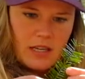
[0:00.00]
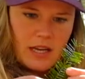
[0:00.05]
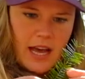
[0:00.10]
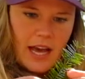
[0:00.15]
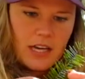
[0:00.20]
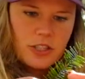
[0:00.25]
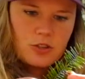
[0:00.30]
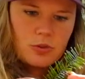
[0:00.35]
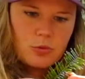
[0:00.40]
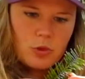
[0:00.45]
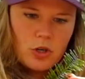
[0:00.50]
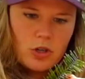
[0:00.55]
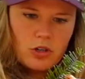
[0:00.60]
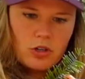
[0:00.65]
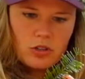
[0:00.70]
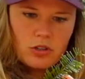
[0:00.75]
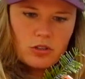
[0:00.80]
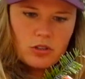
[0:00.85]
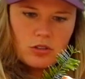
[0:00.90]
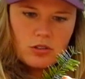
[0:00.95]

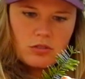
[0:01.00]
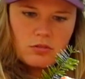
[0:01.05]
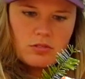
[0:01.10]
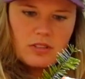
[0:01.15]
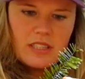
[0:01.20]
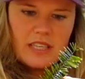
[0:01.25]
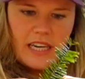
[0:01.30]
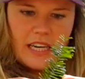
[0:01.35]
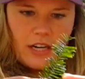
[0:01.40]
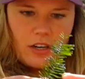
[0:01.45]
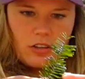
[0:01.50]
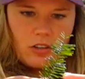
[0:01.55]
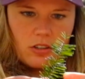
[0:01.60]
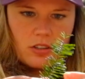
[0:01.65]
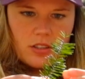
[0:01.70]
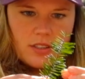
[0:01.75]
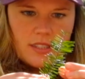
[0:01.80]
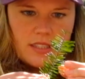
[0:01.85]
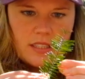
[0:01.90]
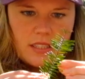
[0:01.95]
actual
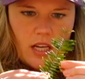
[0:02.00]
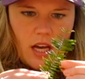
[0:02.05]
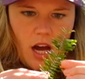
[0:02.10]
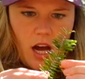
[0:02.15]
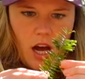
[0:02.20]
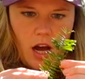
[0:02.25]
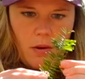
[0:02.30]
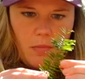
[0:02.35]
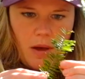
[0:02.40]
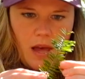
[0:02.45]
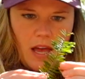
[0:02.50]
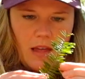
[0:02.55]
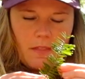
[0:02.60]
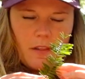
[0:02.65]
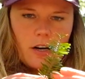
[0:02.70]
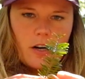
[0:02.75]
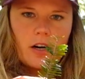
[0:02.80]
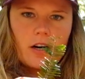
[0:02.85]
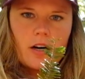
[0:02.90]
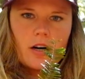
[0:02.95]
needles, um, and
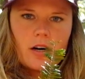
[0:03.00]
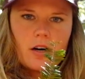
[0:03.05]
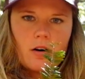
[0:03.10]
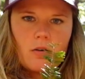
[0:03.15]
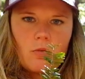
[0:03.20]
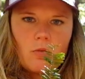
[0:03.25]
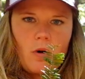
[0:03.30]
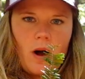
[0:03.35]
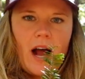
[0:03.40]
they're,